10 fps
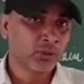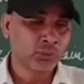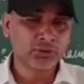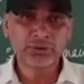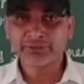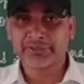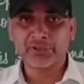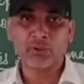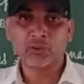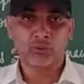to the
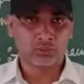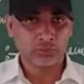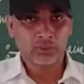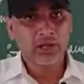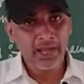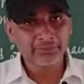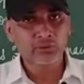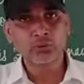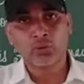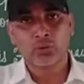CO2,
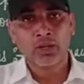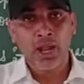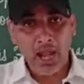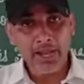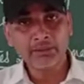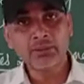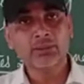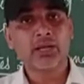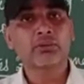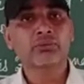H2O and the
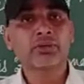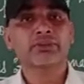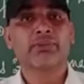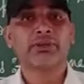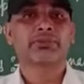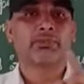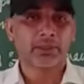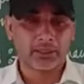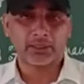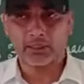nitrogenous waste
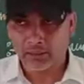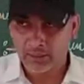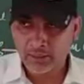material.